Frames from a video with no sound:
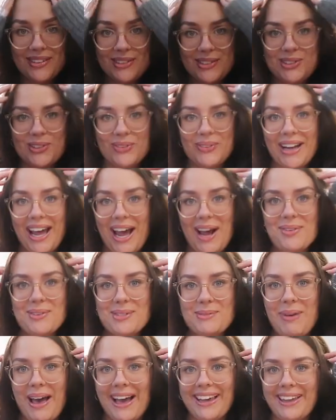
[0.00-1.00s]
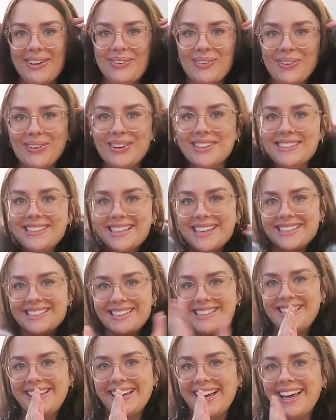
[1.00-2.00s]
So when I was packing orders
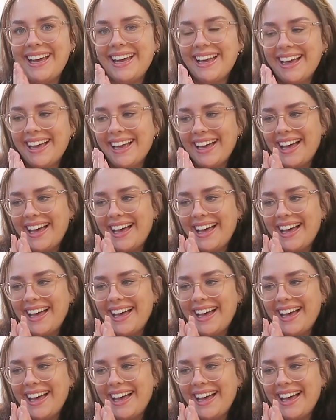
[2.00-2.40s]
yesterday,